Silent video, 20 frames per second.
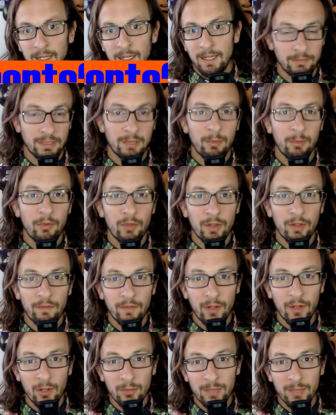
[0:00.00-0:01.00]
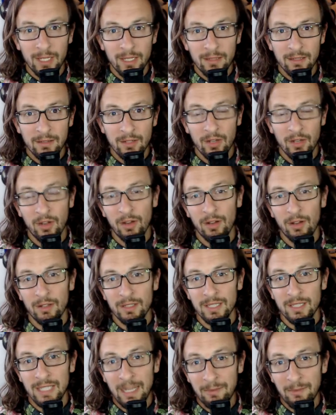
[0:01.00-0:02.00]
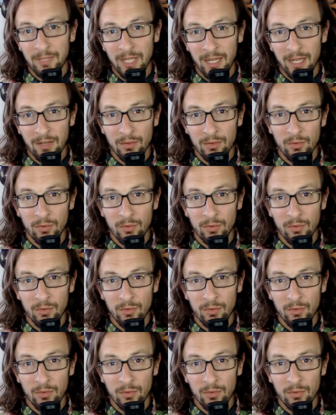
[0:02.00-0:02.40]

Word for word: Some of you that follow me on Snapchat